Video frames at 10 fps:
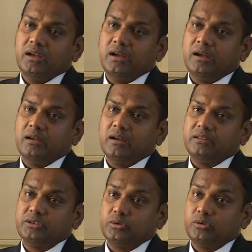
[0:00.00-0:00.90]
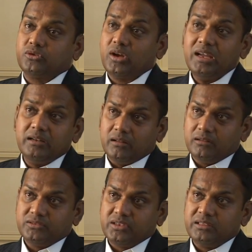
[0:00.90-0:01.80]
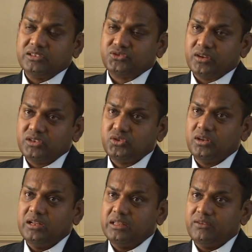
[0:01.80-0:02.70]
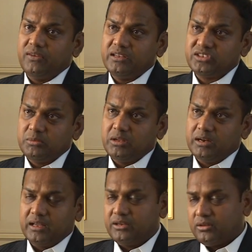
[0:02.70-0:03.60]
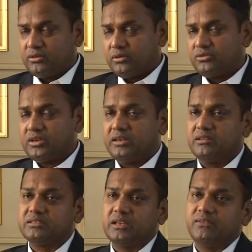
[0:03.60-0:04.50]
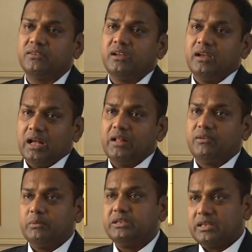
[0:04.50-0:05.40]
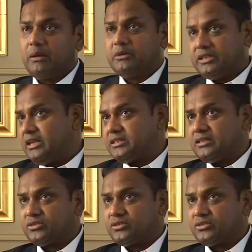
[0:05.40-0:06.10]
are uh, the tocotrienols and the structurally they are very similar. Again, tocotrienols have alpha, beta, gamma, delta.